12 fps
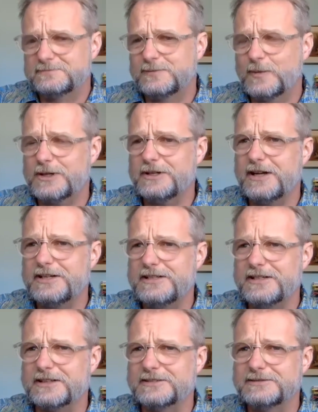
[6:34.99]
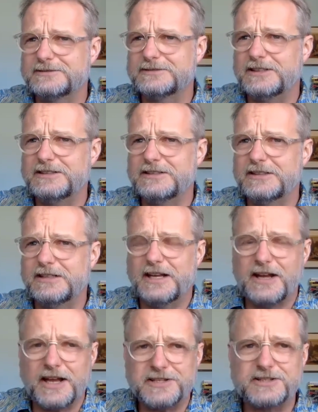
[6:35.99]
What an idea, right?
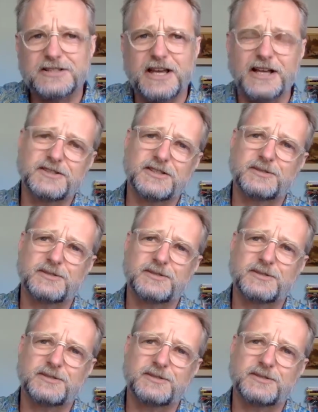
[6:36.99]
And I should catch